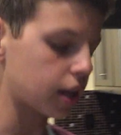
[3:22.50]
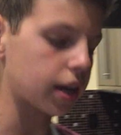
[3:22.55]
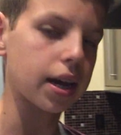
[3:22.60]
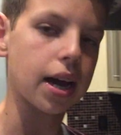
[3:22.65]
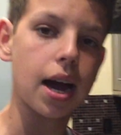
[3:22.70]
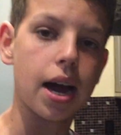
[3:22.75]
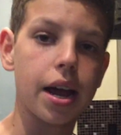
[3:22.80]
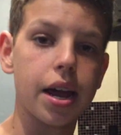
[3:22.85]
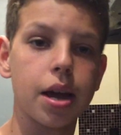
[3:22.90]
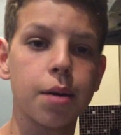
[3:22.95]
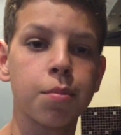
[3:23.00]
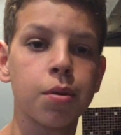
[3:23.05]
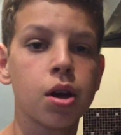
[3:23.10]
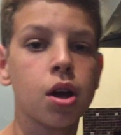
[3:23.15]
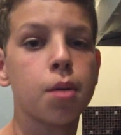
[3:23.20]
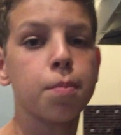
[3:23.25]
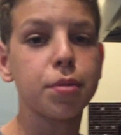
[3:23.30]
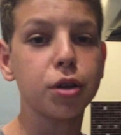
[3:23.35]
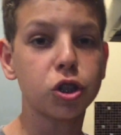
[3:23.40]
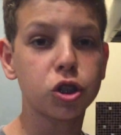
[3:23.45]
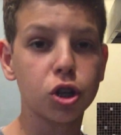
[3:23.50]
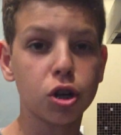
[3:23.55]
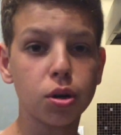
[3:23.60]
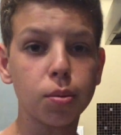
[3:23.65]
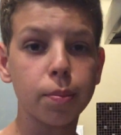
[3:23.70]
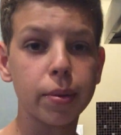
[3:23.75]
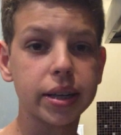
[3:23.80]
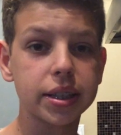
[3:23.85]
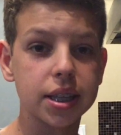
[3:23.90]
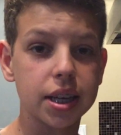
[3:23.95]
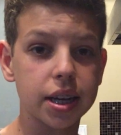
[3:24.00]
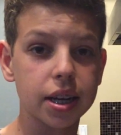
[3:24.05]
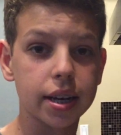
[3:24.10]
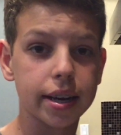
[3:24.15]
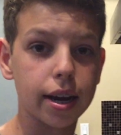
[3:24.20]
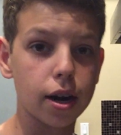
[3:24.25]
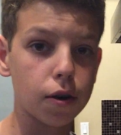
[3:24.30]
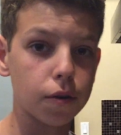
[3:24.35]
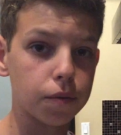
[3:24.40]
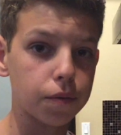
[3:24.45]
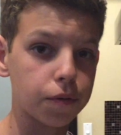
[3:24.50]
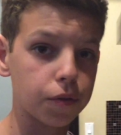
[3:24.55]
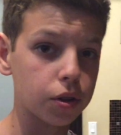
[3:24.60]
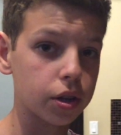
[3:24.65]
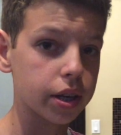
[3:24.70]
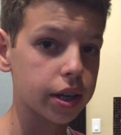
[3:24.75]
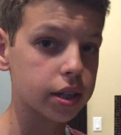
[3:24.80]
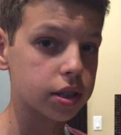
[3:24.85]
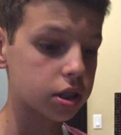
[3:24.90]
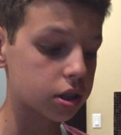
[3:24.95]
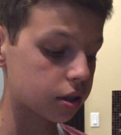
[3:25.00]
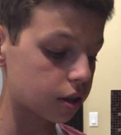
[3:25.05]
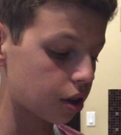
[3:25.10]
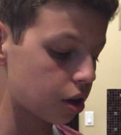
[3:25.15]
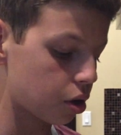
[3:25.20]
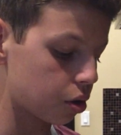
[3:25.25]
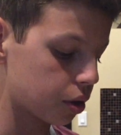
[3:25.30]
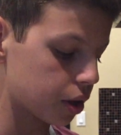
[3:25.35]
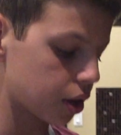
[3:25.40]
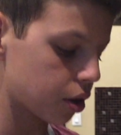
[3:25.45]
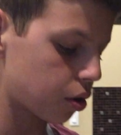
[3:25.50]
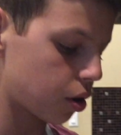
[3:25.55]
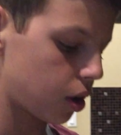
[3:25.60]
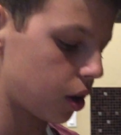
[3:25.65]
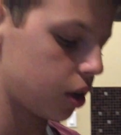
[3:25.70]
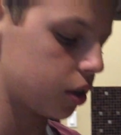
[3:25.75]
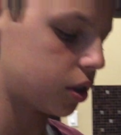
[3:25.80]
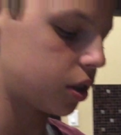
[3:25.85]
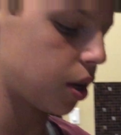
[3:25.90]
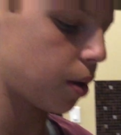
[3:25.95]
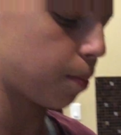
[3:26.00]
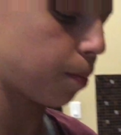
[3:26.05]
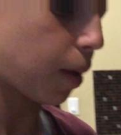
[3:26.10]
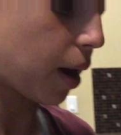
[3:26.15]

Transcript: like I am, be sure to mix it in carefully and slowly, or else it